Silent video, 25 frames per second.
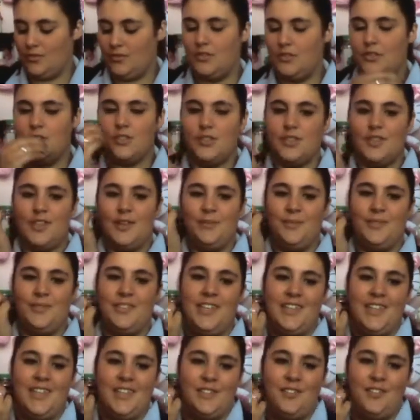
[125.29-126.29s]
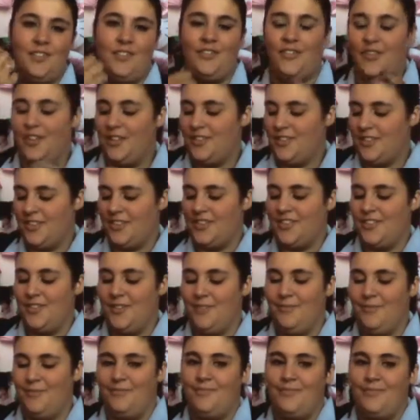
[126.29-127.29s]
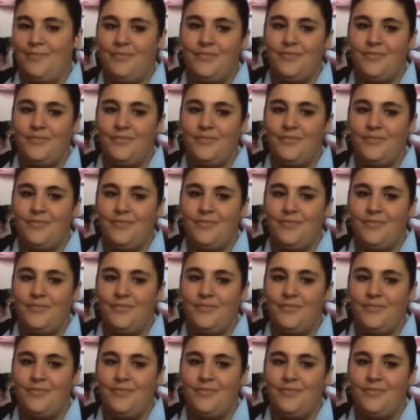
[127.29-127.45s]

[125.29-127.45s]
just let me take these off first because um,